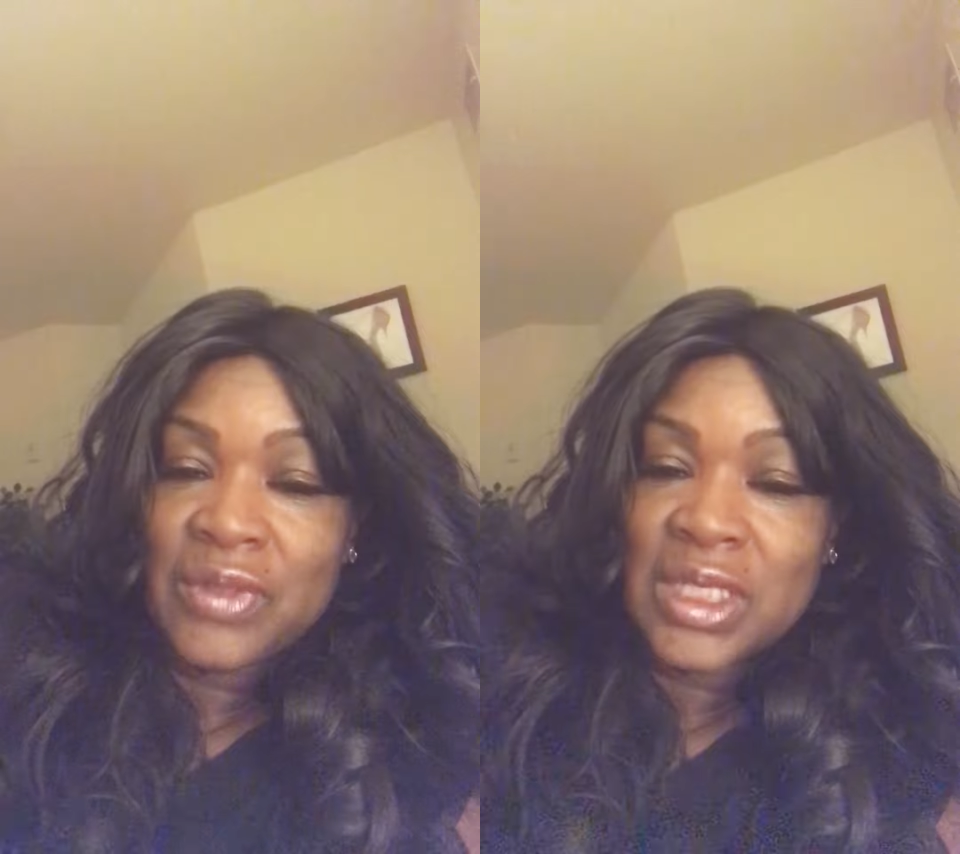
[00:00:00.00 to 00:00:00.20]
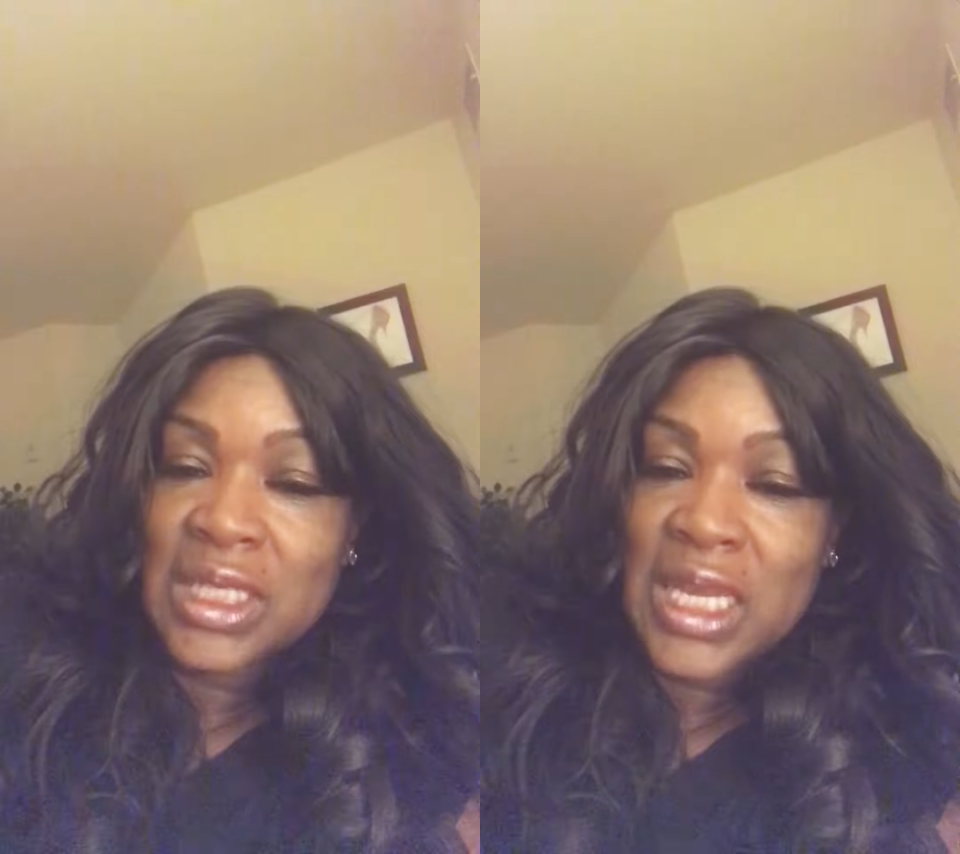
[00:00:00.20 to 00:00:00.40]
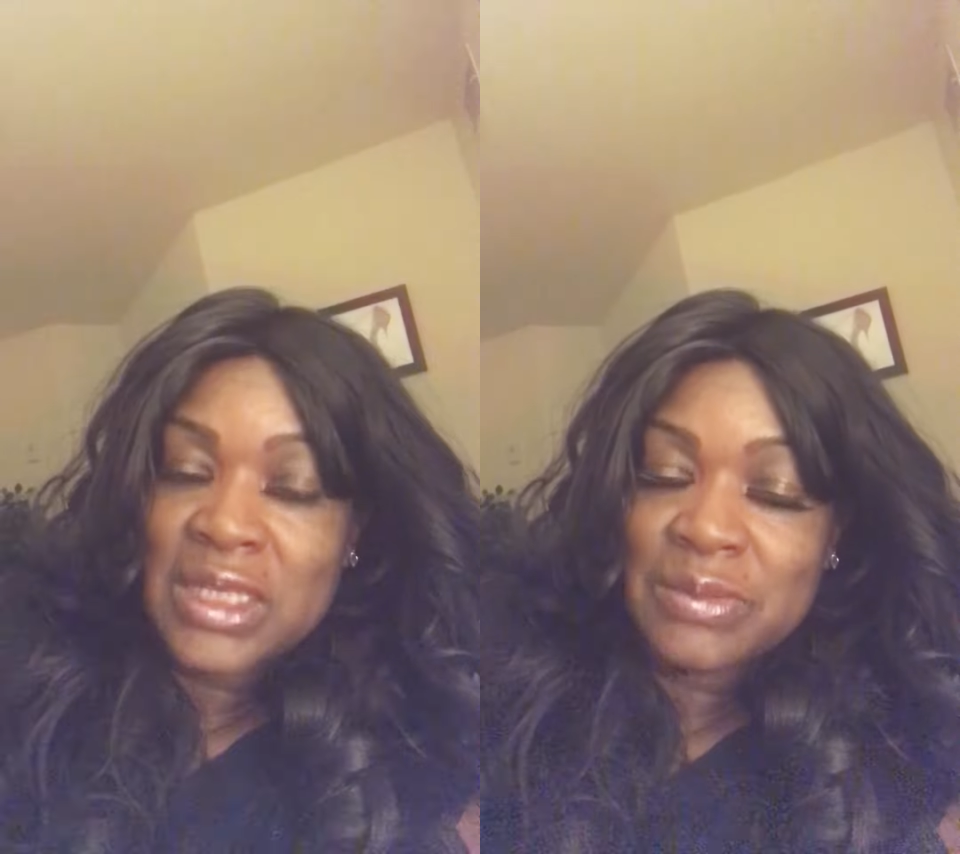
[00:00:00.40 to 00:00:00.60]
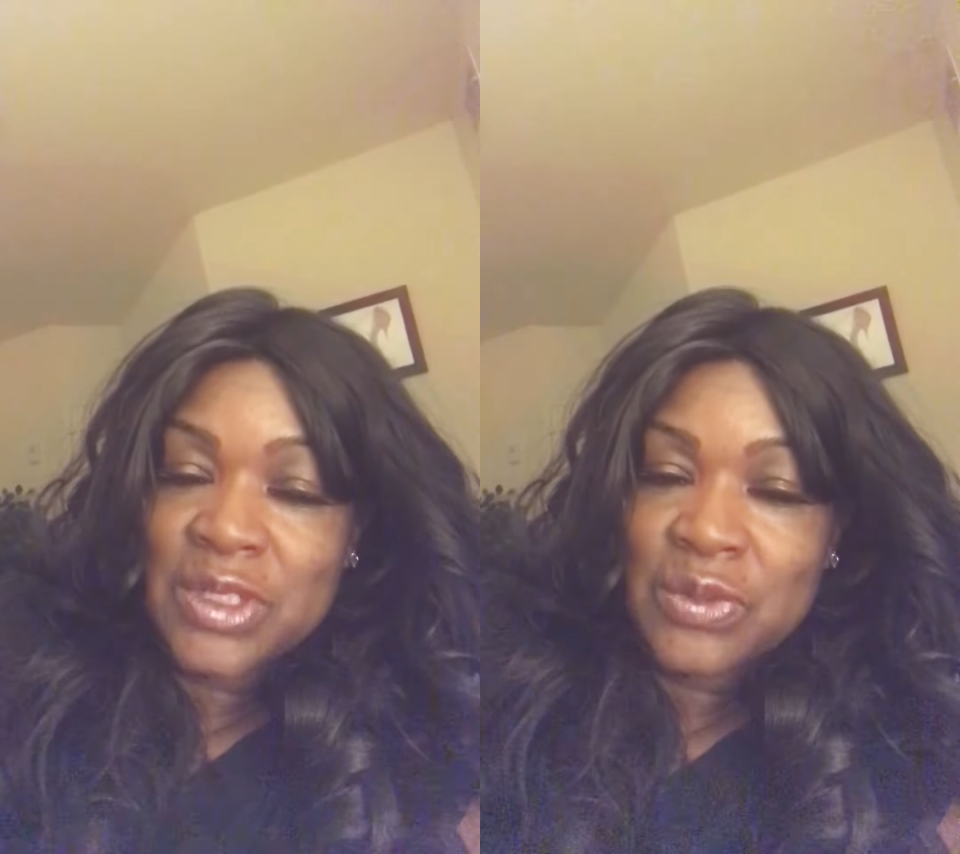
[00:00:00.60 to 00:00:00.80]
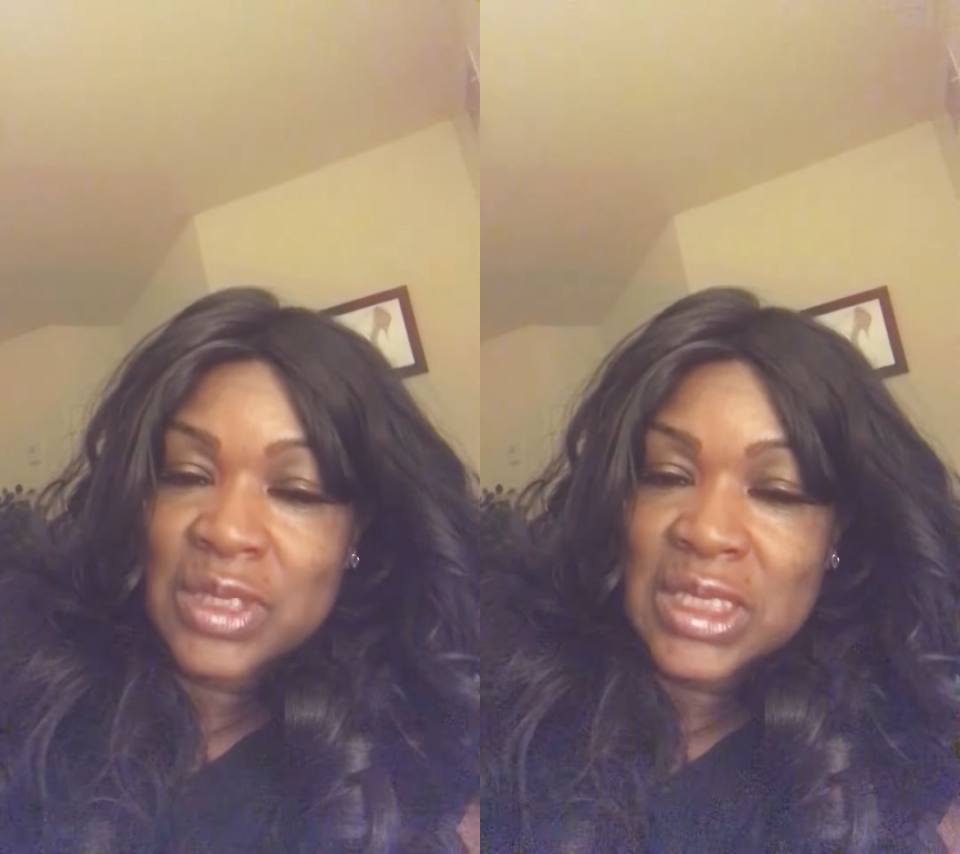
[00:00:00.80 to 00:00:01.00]
he allows me
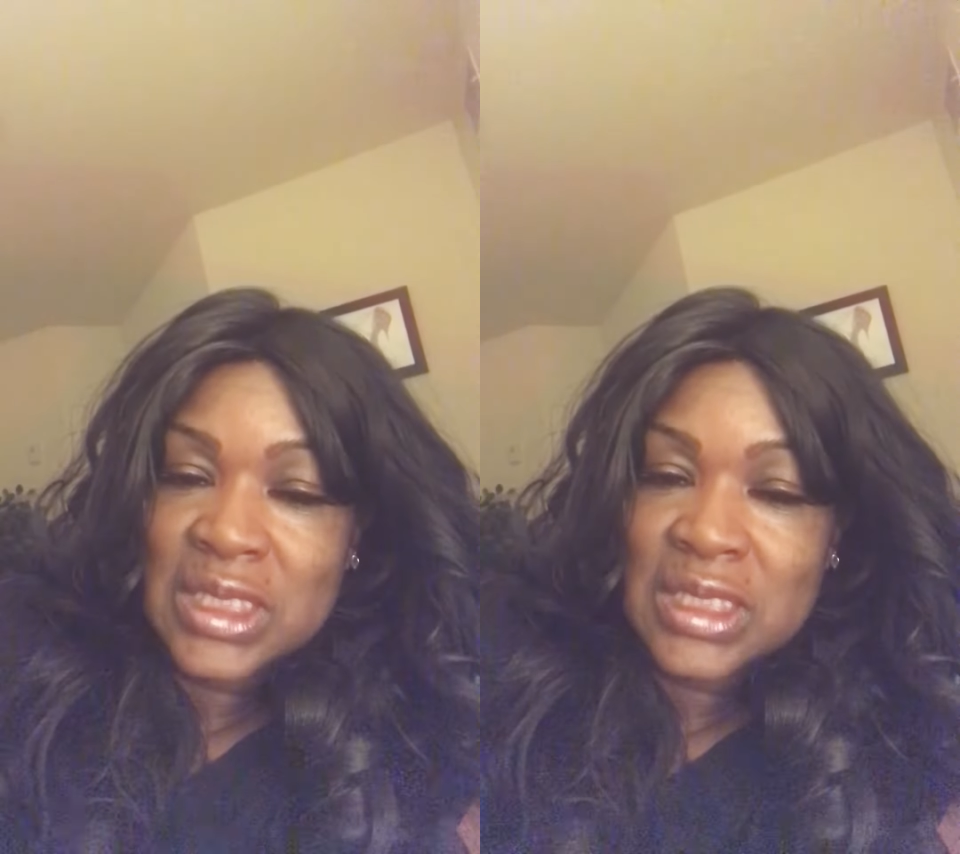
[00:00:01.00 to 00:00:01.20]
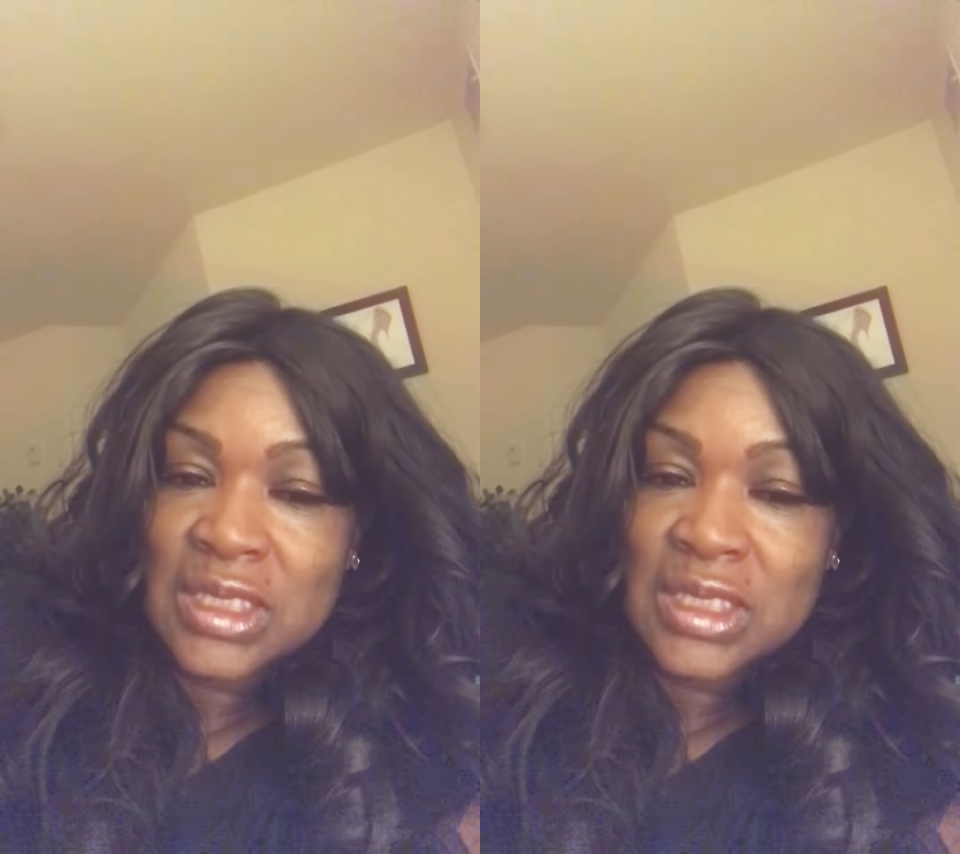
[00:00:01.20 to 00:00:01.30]
to release and